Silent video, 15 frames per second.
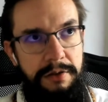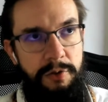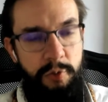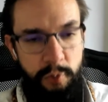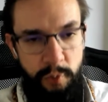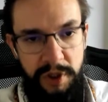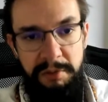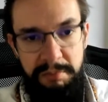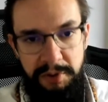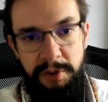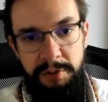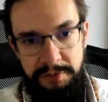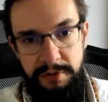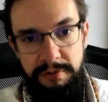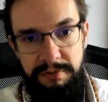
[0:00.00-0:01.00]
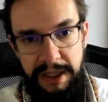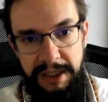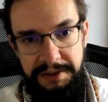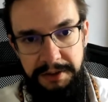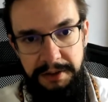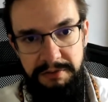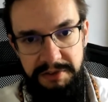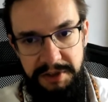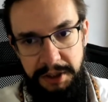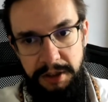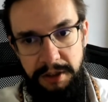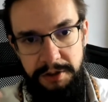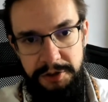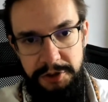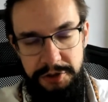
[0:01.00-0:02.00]
we're prone to writing very
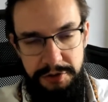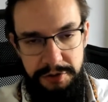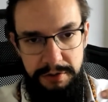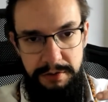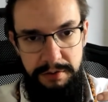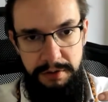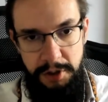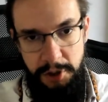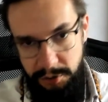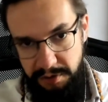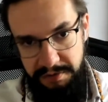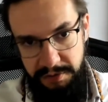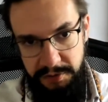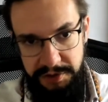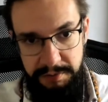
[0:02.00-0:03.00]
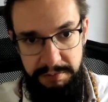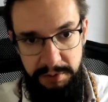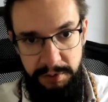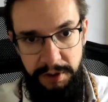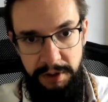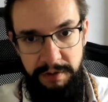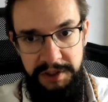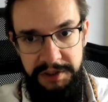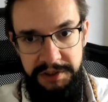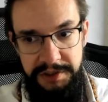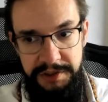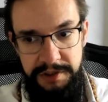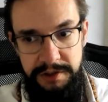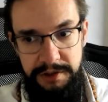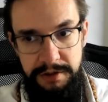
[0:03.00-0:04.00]
large code reviews and pull
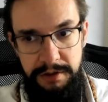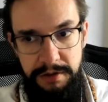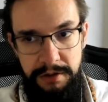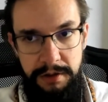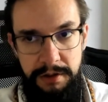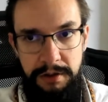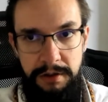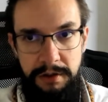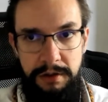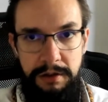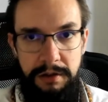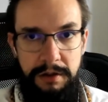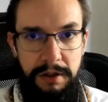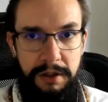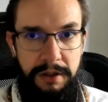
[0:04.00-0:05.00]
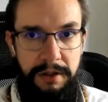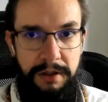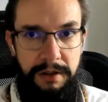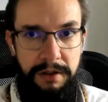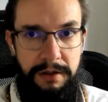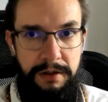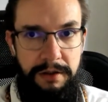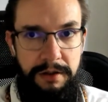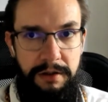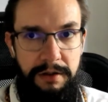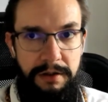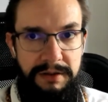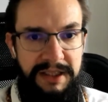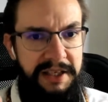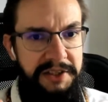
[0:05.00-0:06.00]
requests.
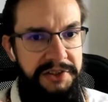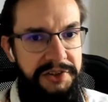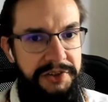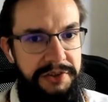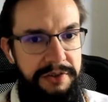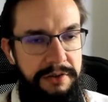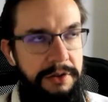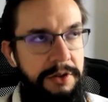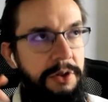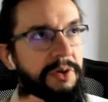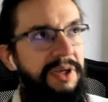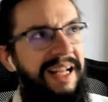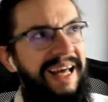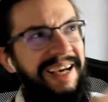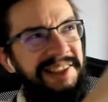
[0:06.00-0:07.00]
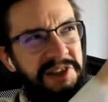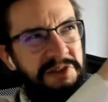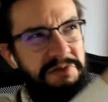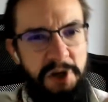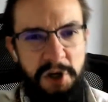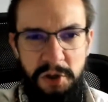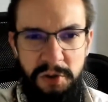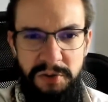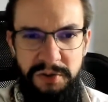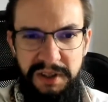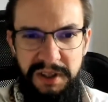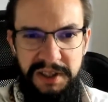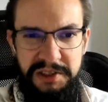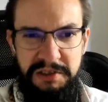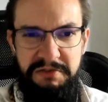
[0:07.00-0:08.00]
That is, lines of code
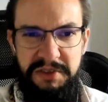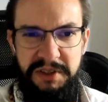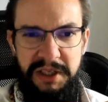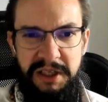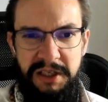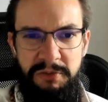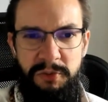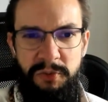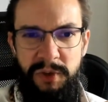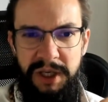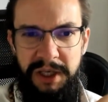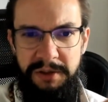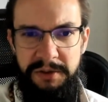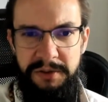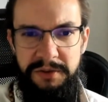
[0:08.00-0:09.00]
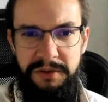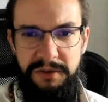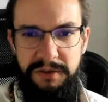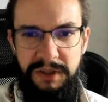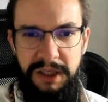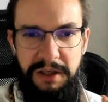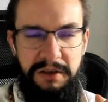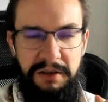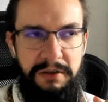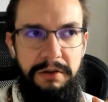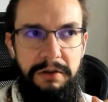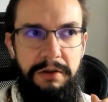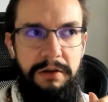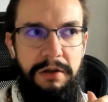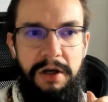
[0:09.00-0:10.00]
is a very weird, like,
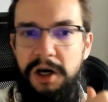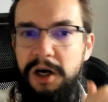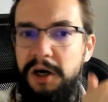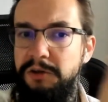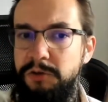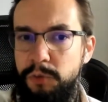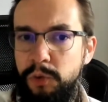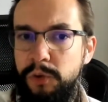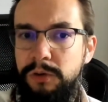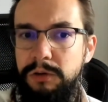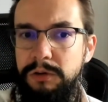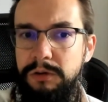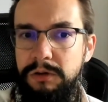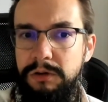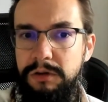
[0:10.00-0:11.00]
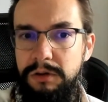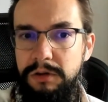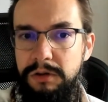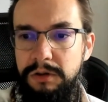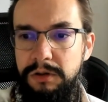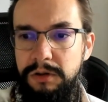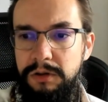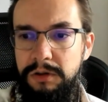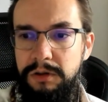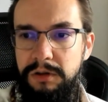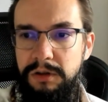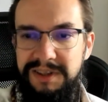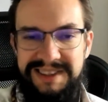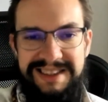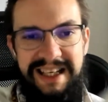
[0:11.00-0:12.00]
hard rule,
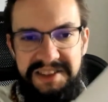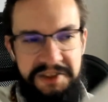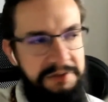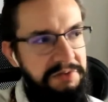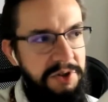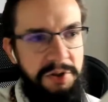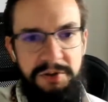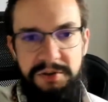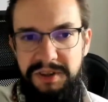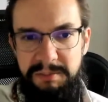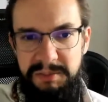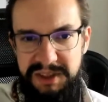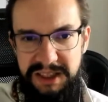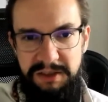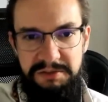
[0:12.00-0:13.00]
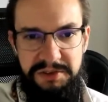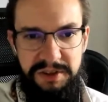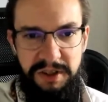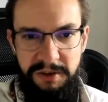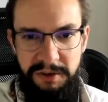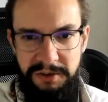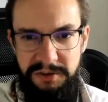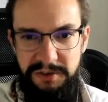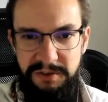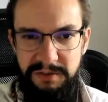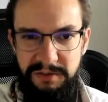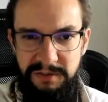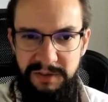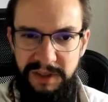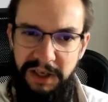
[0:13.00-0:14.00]
because lines of code themselves aren't
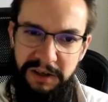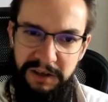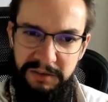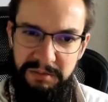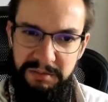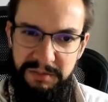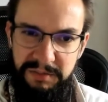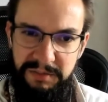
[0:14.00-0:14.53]
like a